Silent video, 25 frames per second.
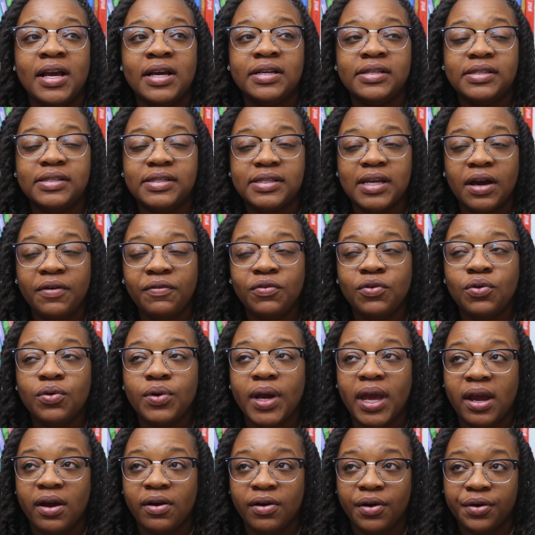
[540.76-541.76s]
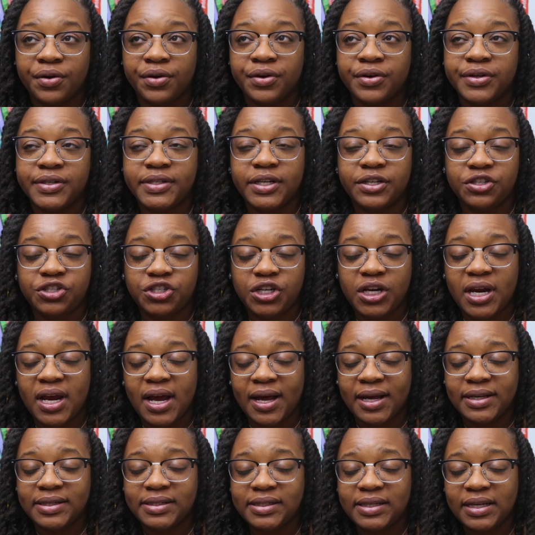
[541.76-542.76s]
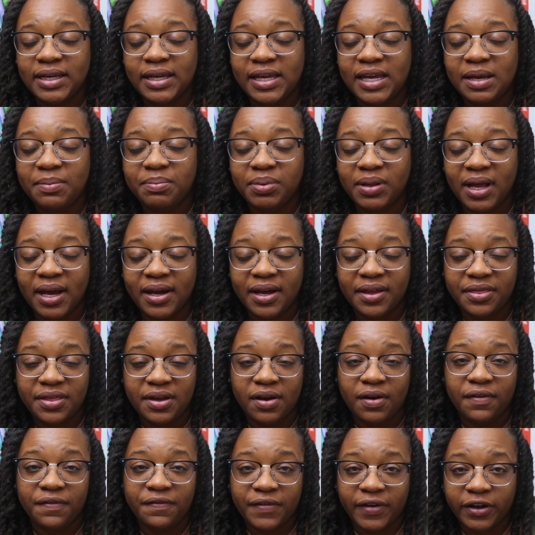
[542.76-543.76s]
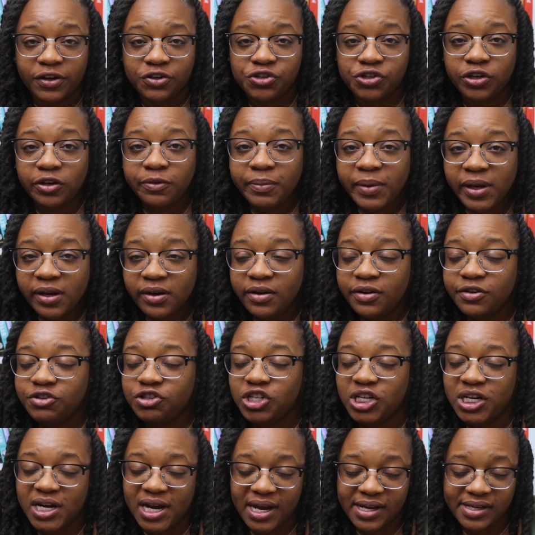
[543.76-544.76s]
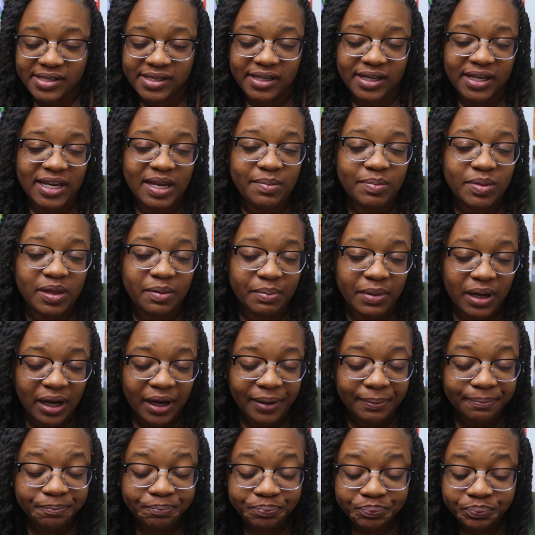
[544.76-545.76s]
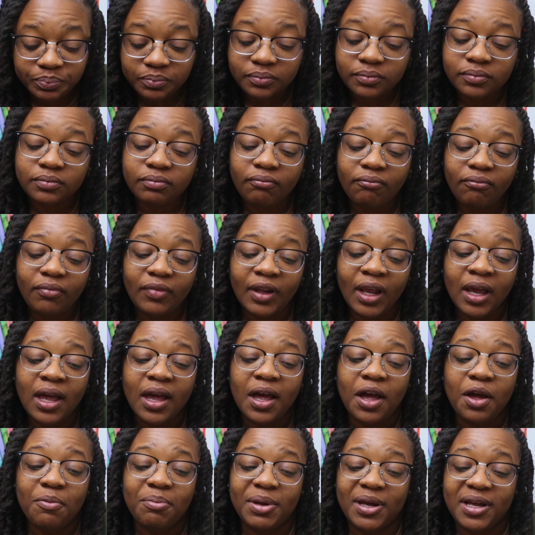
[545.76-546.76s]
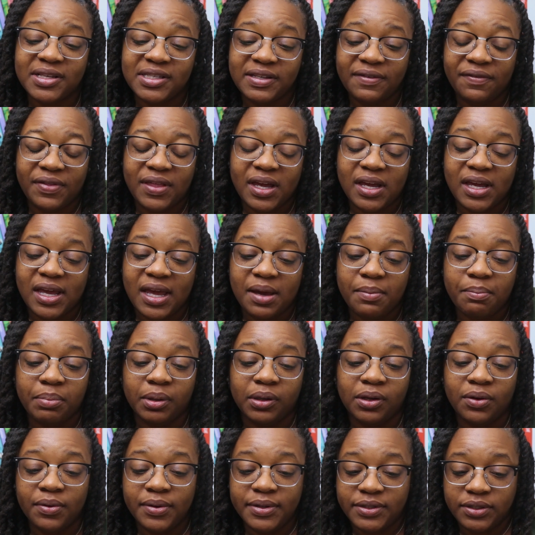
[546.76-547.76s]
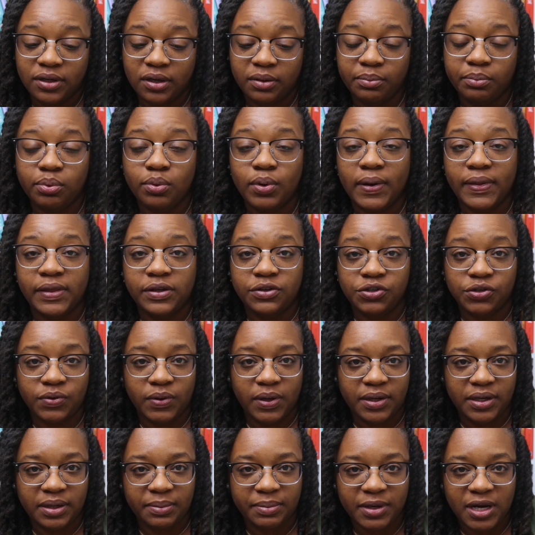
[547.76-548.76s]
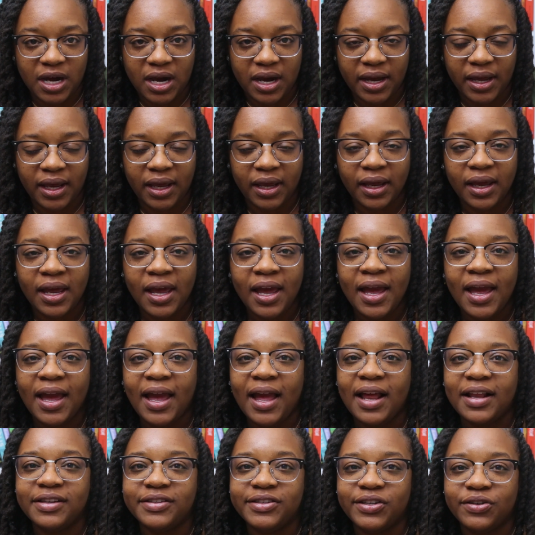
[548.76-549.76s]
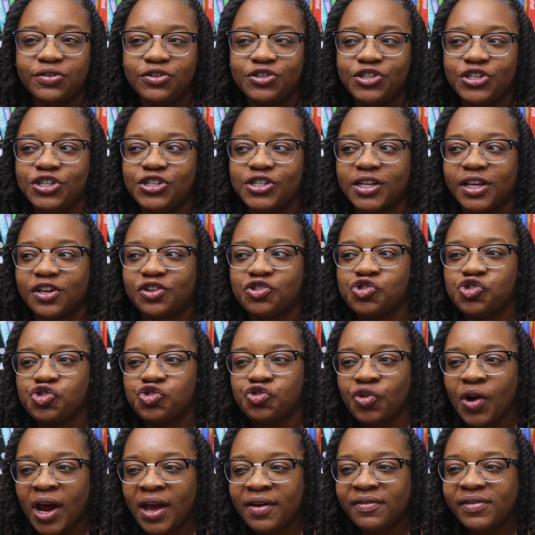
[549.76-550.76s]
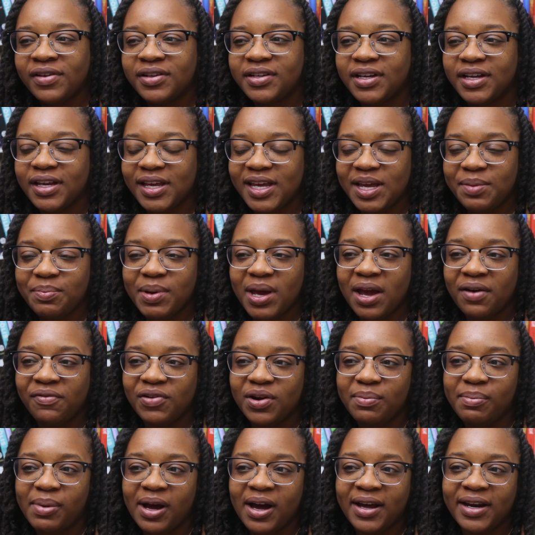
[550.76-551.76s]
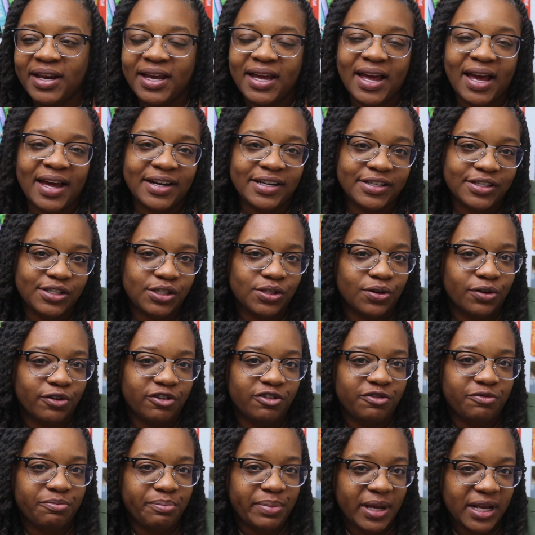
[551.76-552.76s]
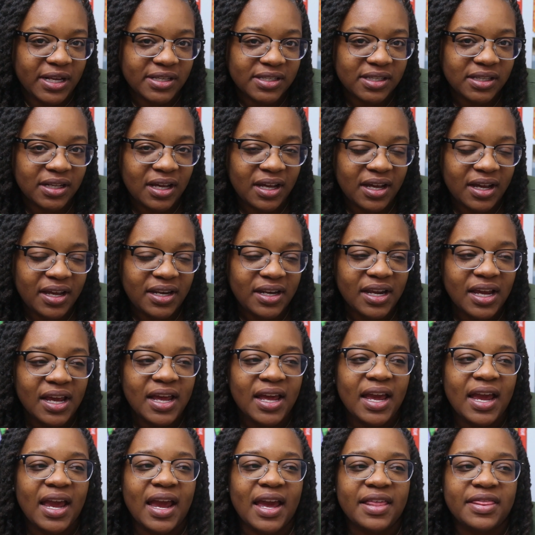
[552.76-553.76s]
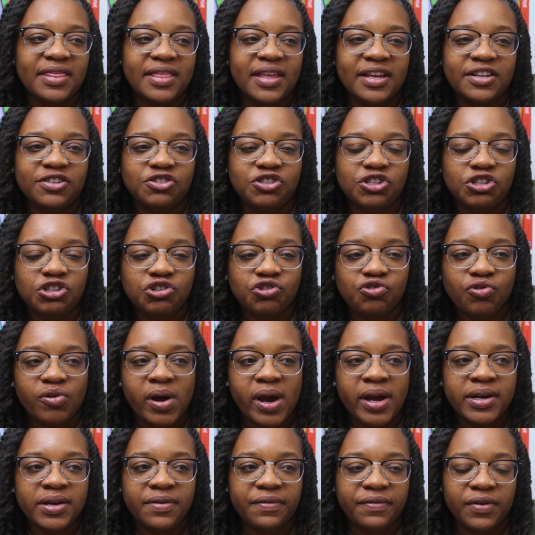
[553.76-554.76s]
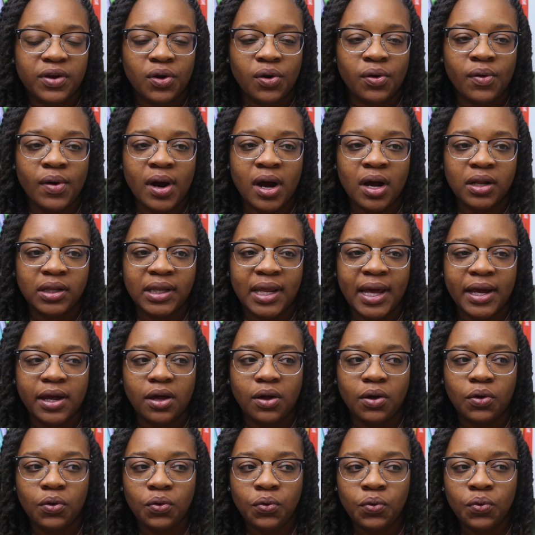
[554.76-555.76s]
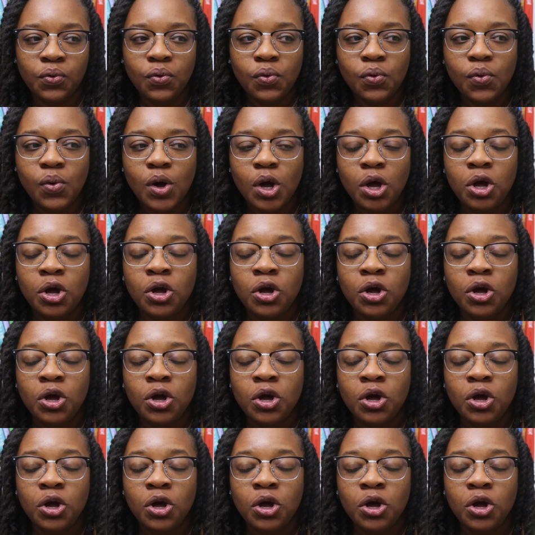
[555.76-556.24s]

several characters that she has to keep like their affection meter, she has to keep them up, because if they get below a certain point, then she'll end up dying. And so she's like striving to keep everybody at a certain baseline, and then she's trying to figure out like who